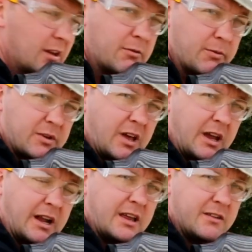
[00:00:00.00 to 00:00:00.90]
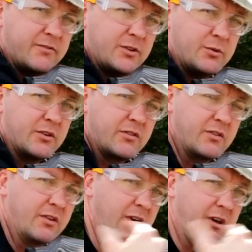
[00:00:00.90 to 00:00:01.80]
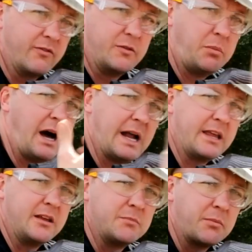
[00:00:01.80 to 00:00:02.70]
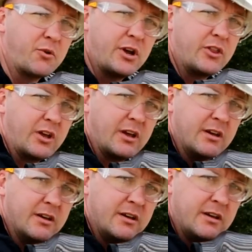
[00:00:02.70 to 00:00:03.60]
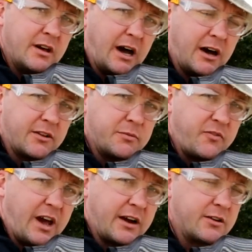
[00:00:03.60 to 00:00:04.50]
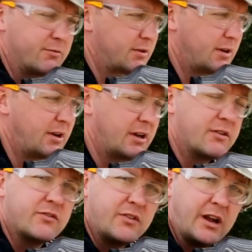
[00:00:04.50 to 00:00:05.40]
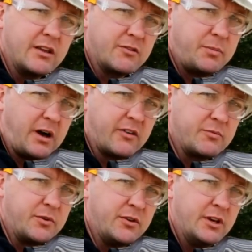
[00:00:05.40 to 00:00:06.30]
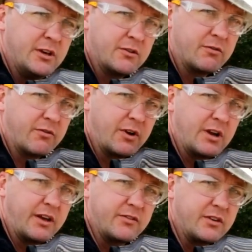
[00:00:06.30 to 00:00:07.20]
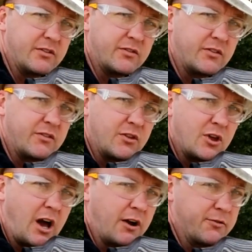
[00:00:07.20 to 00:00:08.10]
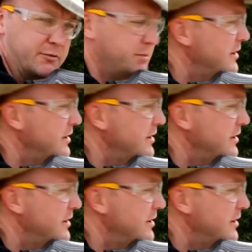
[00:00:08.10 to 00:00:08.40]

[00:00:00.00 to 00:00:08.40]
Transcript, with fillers: That way we take any influence of the body and my breathing out of the factor. We're gonna get as steady as possible to a very nice consistent shot group.